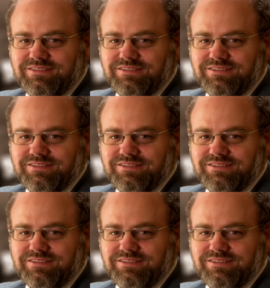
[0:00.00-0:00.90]

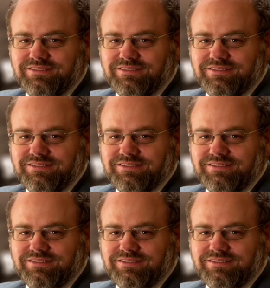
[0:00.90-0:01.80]

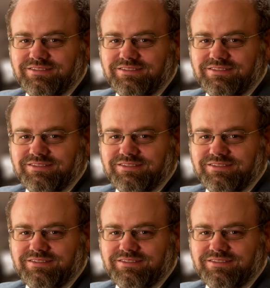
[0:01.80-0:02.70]

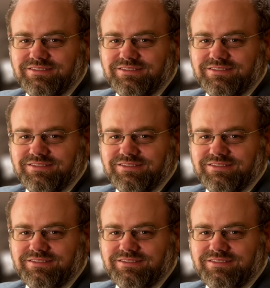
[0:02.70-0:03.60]

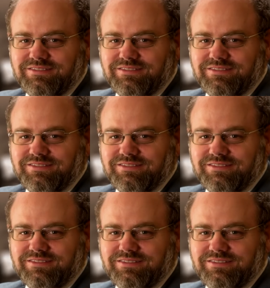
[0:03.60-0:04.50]

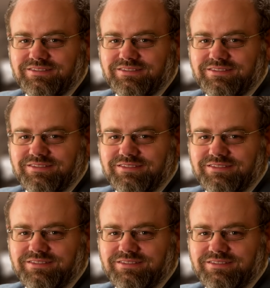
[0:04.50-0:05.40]

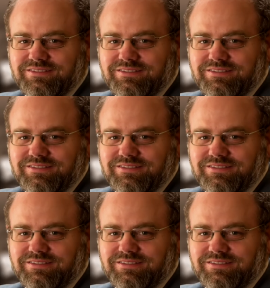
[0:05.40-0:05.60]
The face doesn't move, so there is nothing to read.